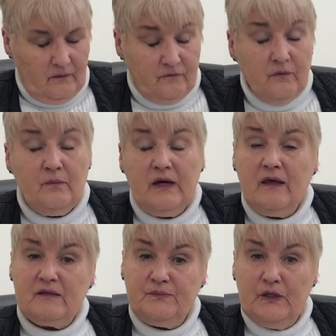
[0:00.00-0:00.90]
From my
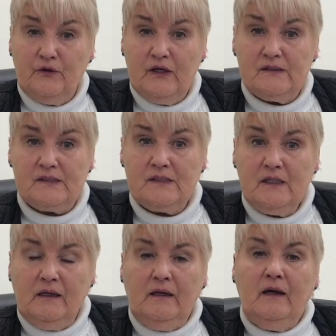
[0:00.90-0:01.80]
experience,
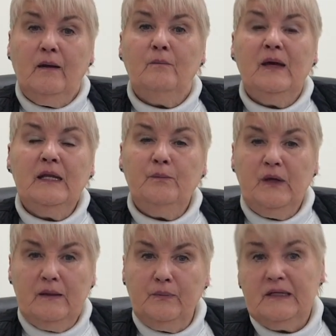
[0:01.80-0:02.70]
many
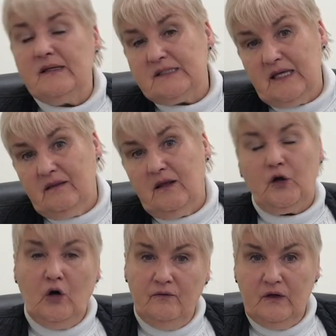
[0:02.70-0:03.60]
people send
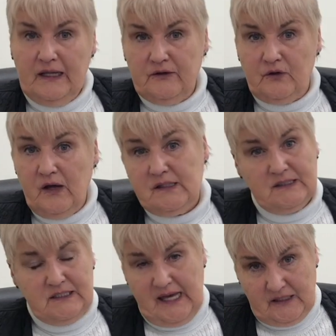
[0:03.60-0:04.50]
their cover letter
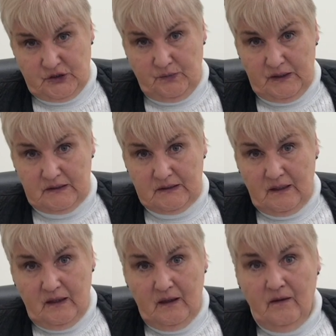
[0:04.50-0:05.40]
as attachment.
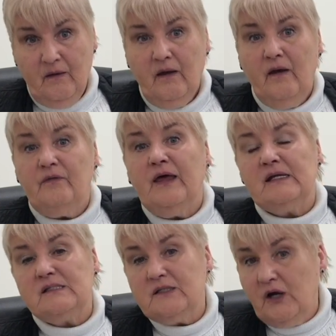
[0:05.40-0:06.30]

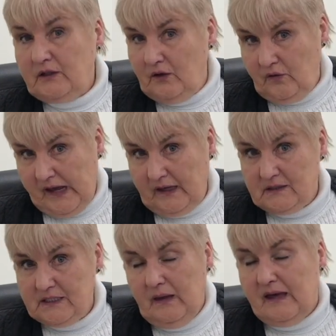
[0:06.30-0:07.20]
That is not
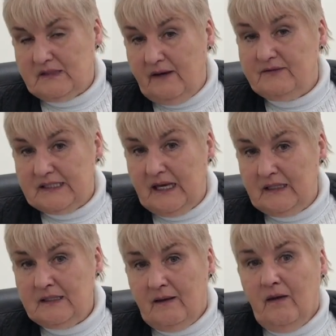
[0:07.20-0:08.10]
correct. As I've
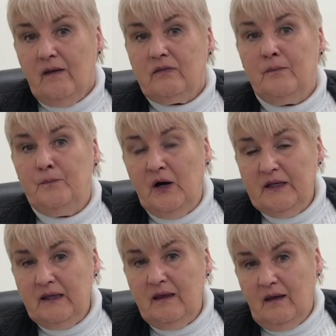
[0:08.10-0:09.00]
said, the
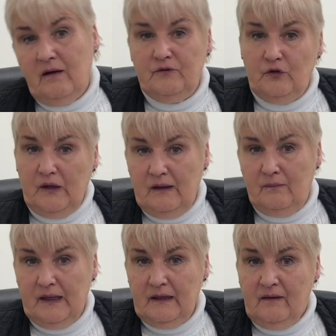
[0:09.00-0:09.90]
body of your
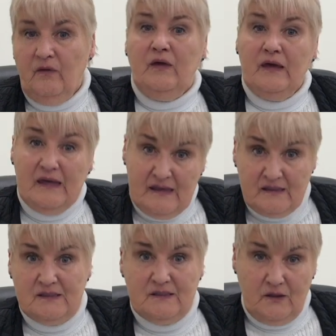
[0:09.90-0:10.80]
email
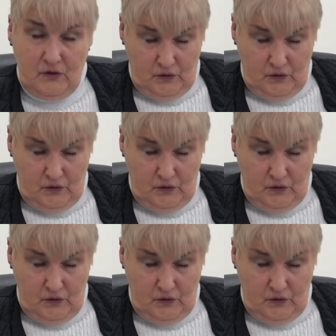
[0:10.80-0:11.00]
is